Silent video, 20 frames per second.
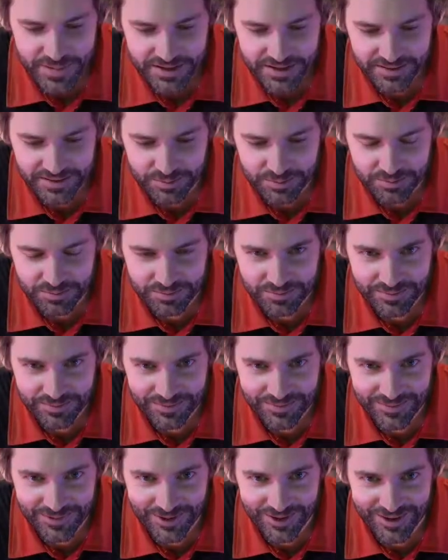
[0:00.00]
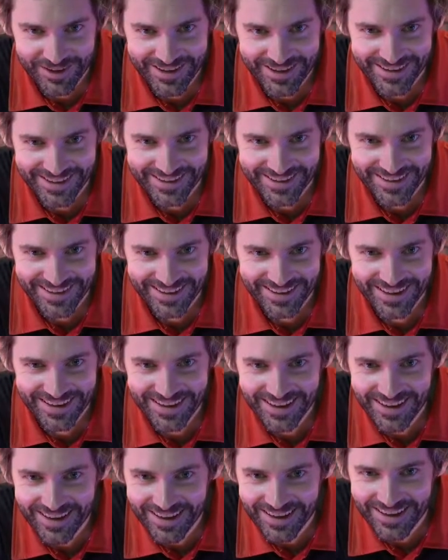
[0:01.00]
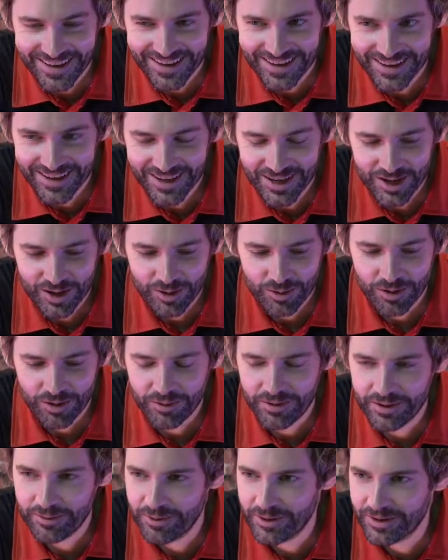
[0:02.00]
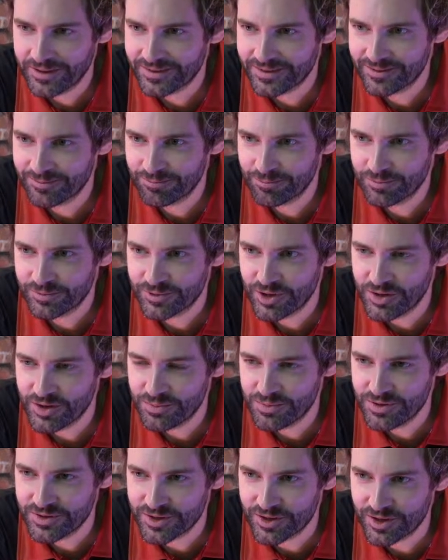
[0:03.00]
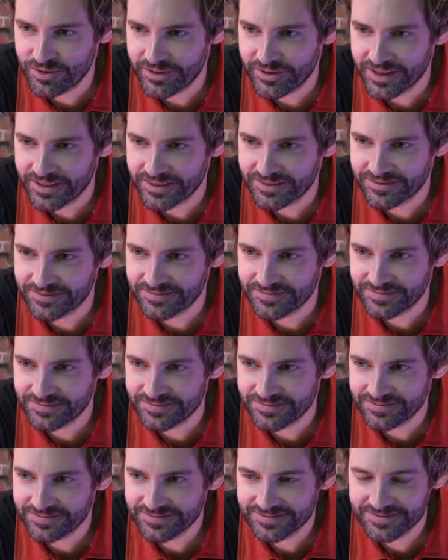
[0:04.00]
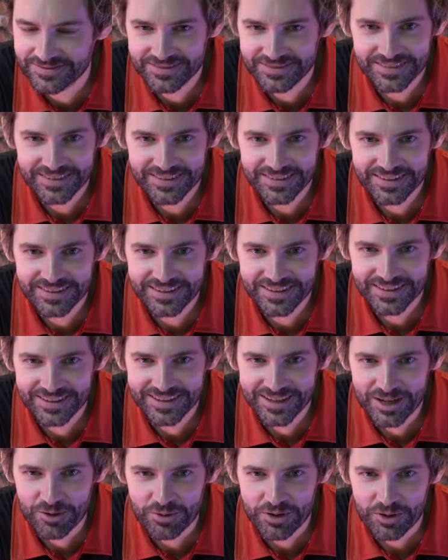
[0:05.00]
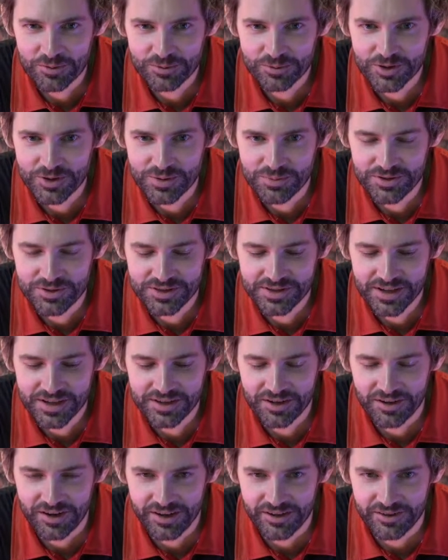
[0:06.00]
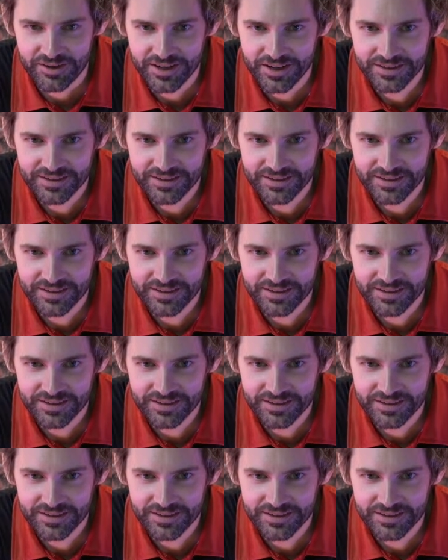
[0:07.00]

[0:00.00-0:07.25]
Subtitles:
making some. Right. Wait. Turn the music off again. Here we go. Turn the music down. All right, you